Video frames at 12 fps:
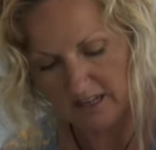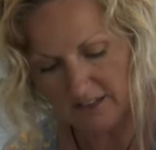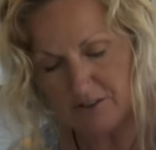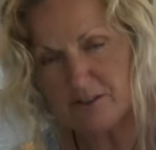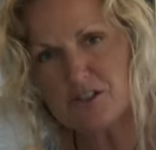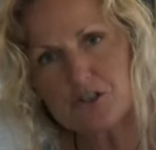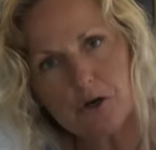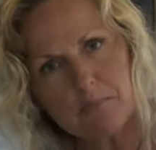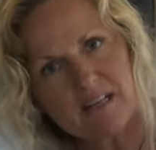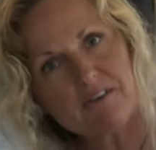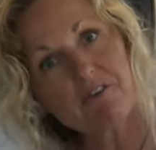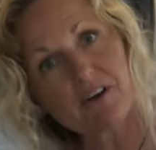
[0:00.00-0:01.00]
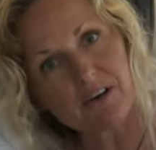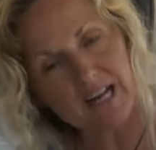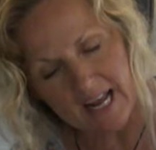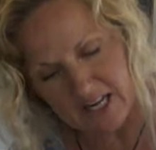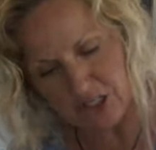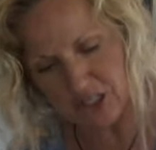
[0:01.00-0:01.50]
And there's so many
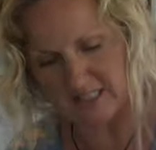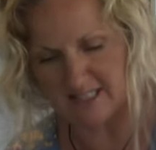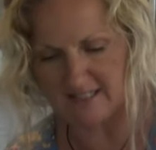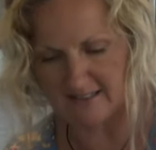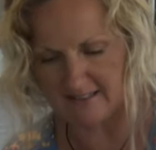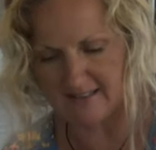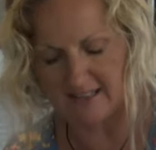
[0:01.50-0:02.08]
variations to this.